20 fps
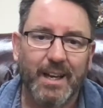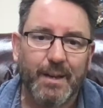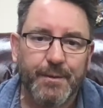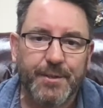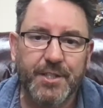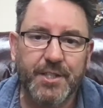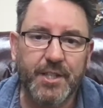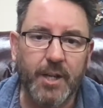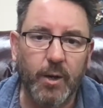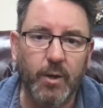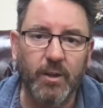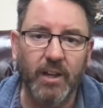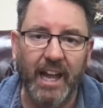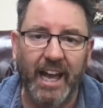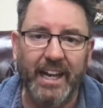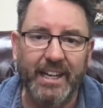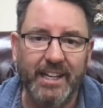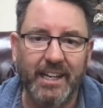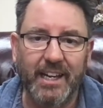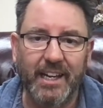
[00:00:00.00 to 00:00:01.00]
So
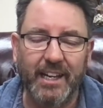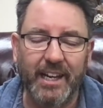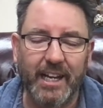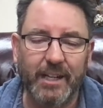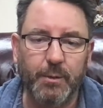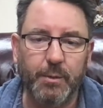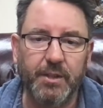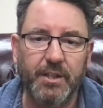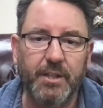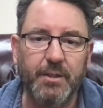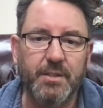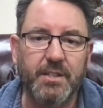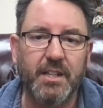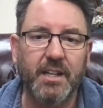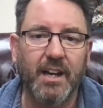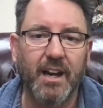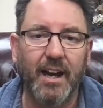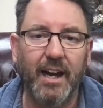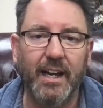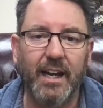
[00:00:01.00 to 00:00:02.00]
glad to connect with you
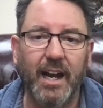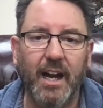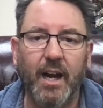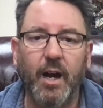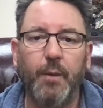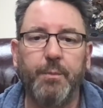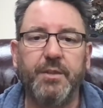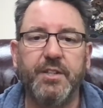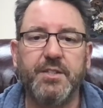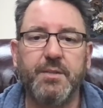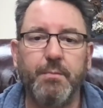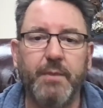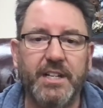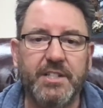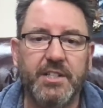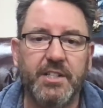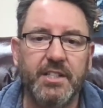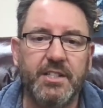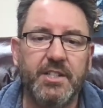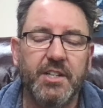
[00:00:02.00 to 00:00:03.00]
tonight. I hope this
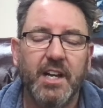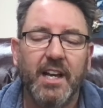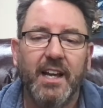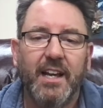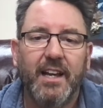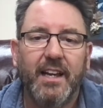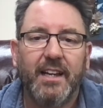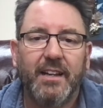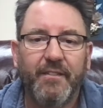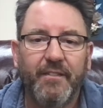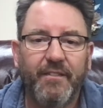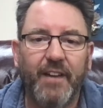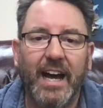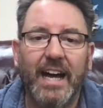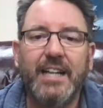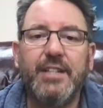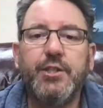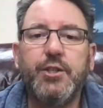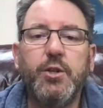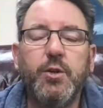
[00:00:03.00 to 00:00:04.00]
message
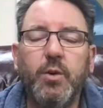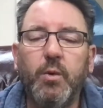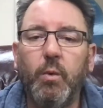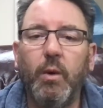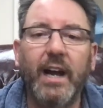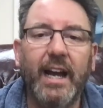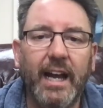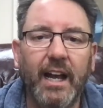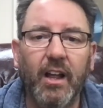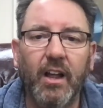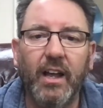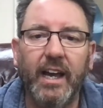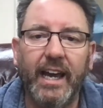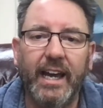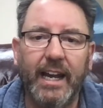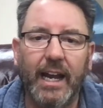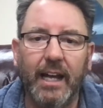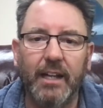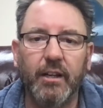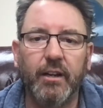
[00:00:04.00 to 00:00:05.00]
finds you well,
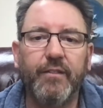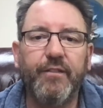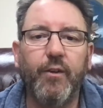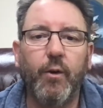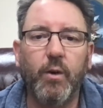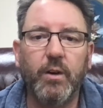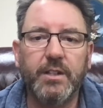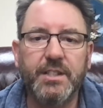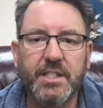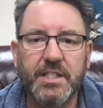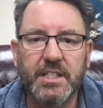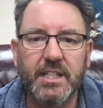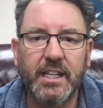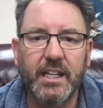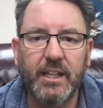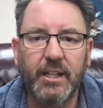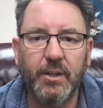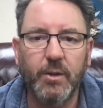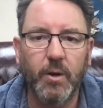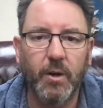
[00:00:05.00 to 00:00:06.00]
and I look forward to
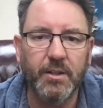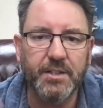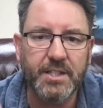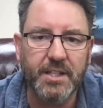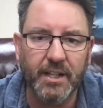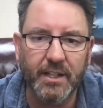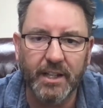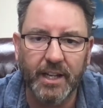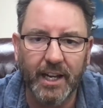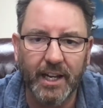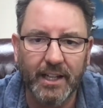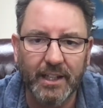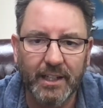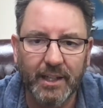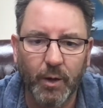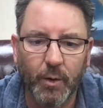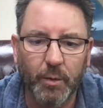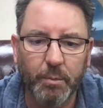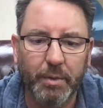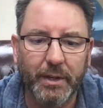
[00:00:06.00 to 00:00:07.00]
seeing you on Sunday.
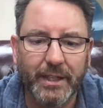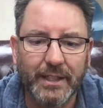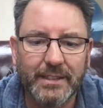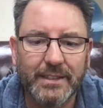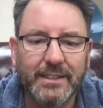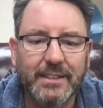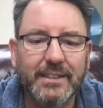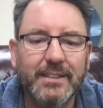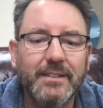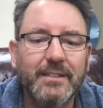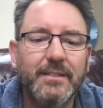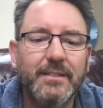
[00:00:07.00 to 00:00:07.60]
Go in peace.